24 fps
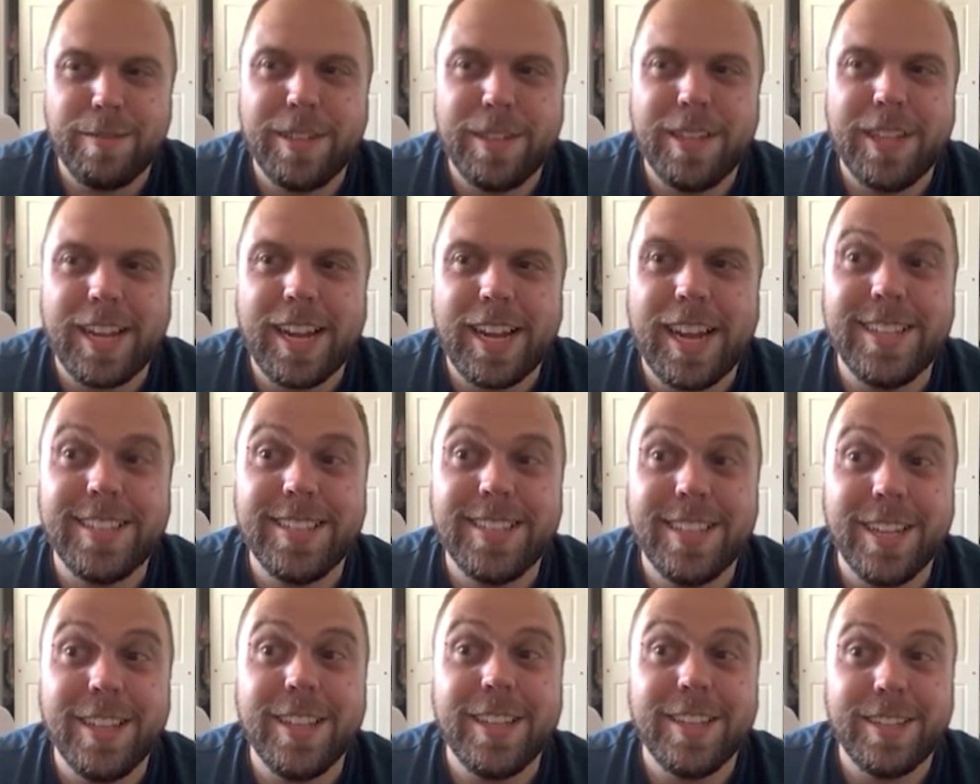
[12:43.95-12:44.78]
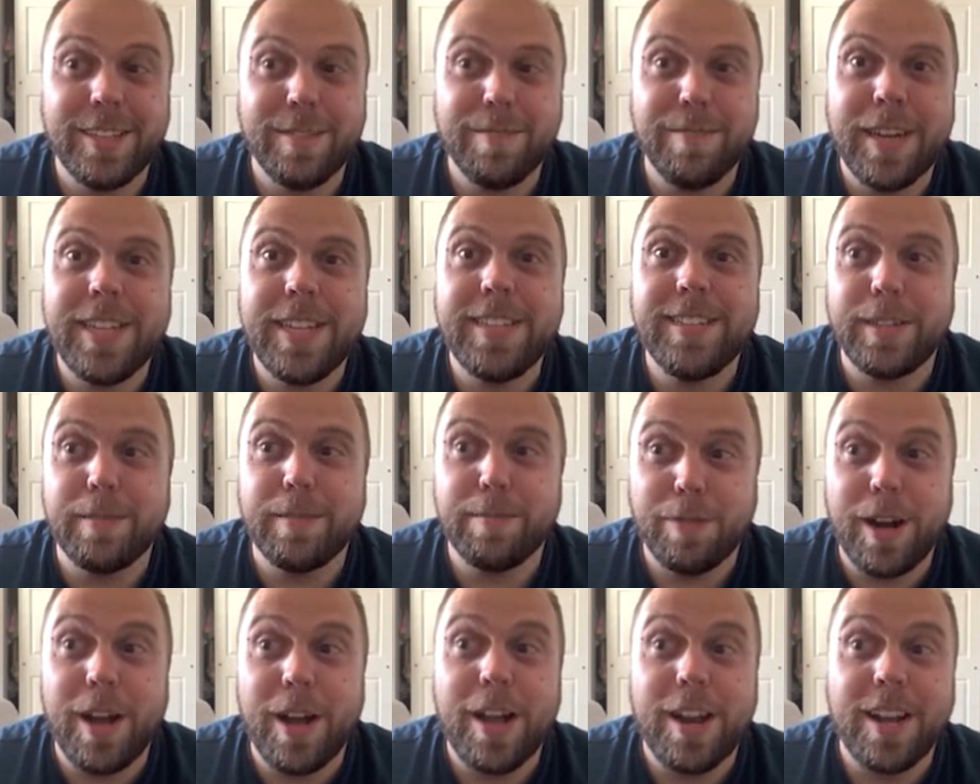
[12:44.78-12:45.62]
Be like, I sell this
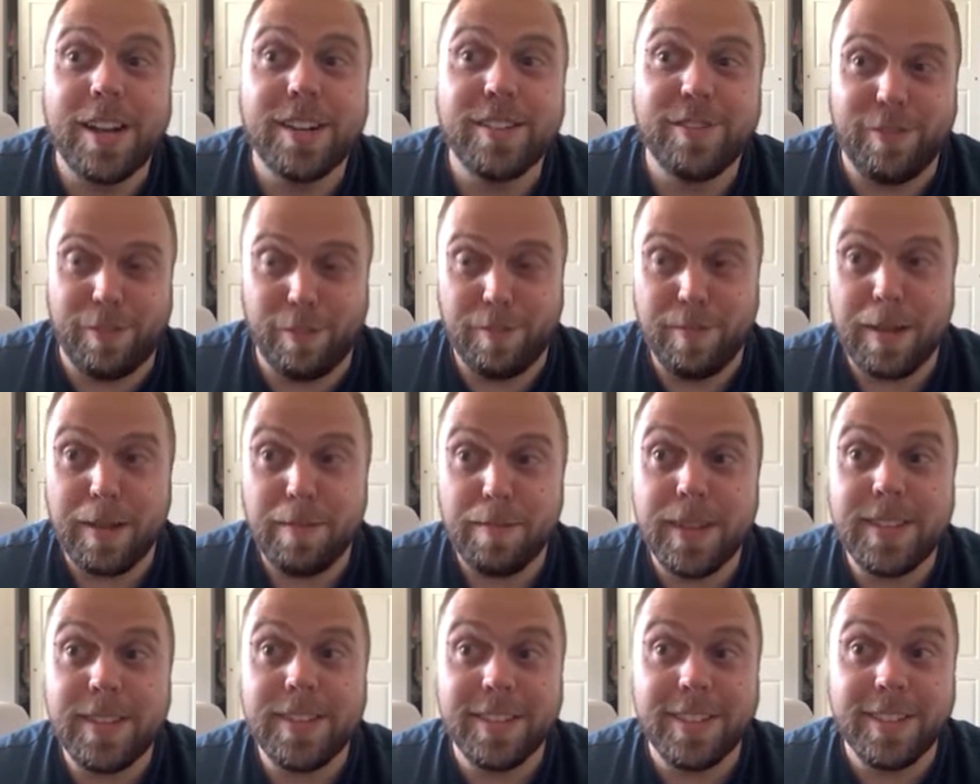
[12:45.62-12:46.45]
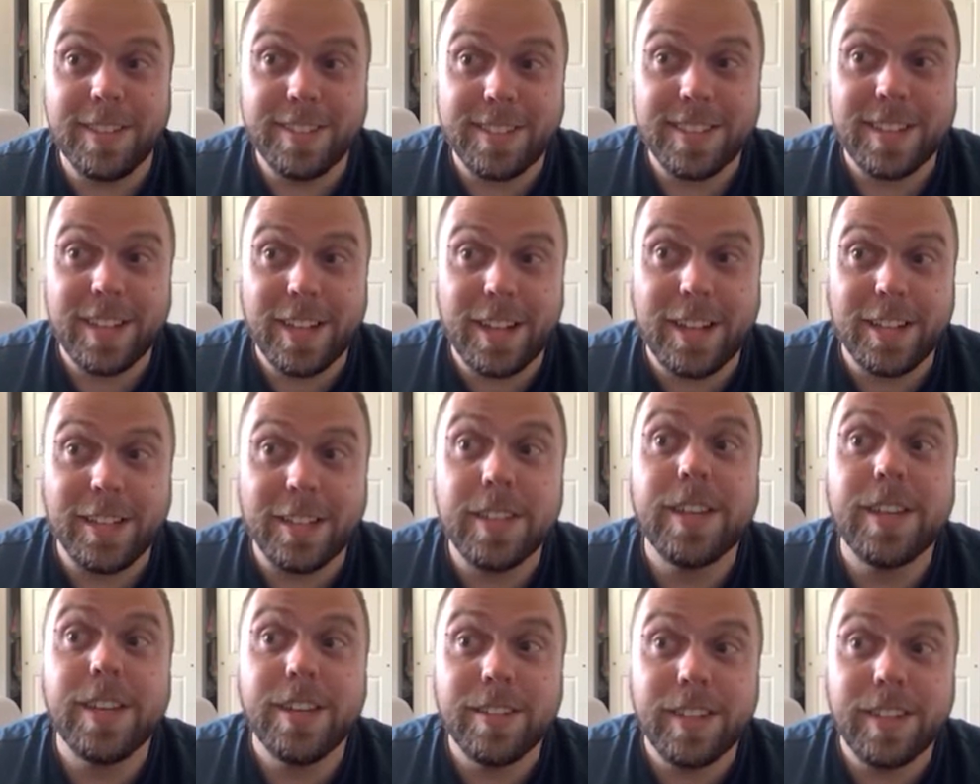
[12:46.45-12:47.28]
amazing product for my business
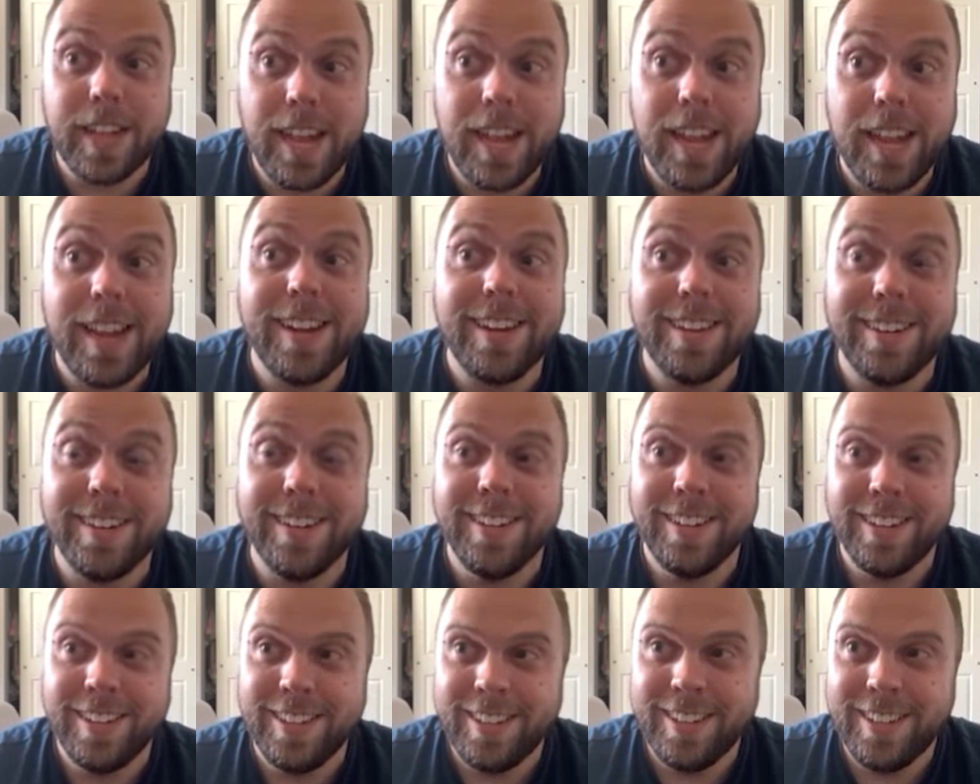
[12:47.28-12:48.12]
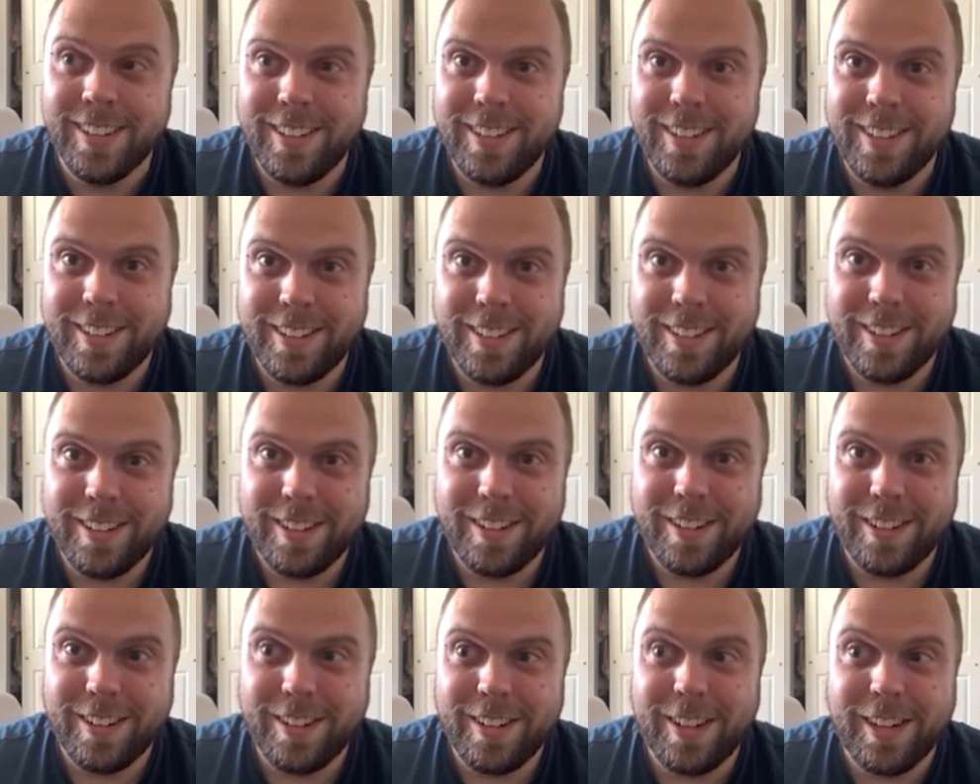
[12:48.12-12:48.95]
called cocaine.
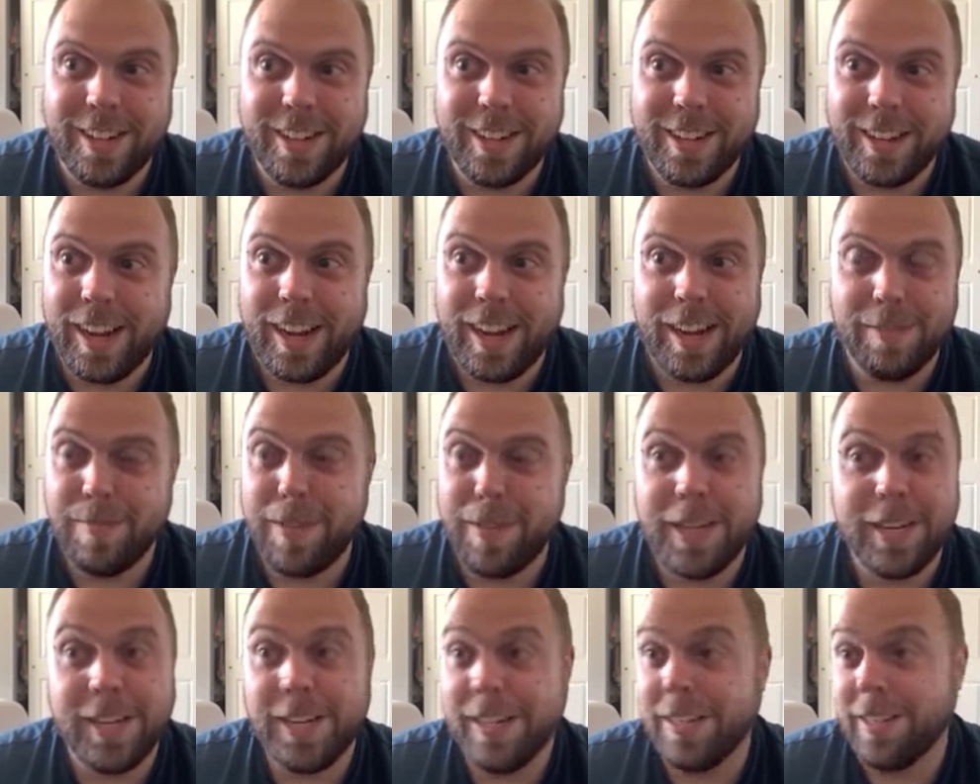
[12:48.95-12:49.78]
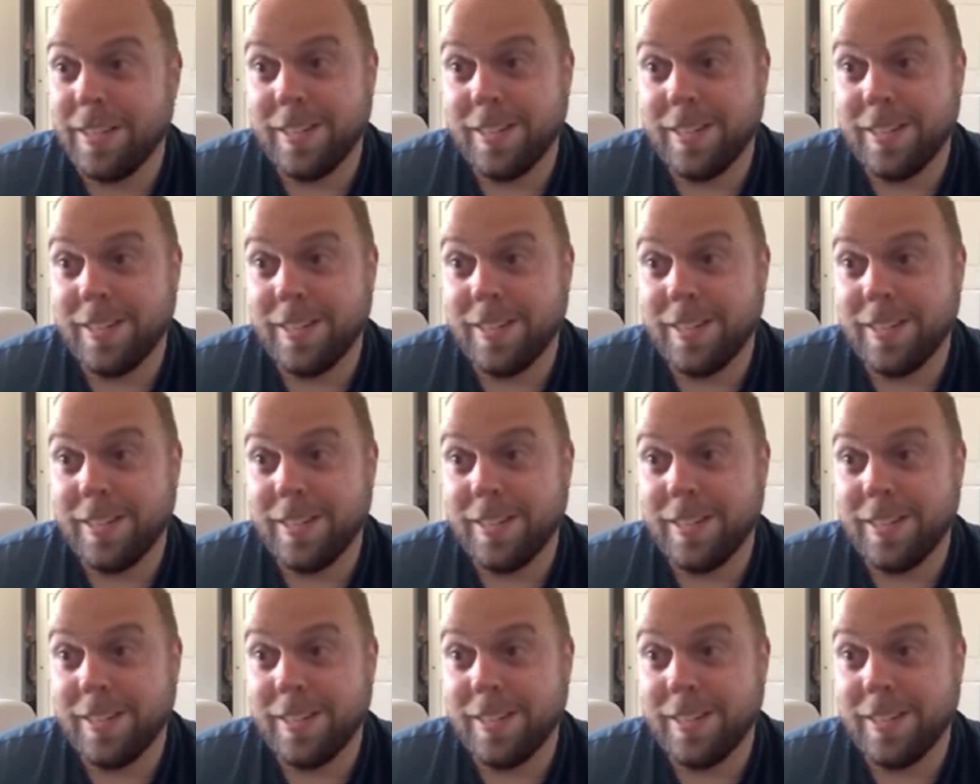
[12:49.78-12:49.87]
And they're like, how many?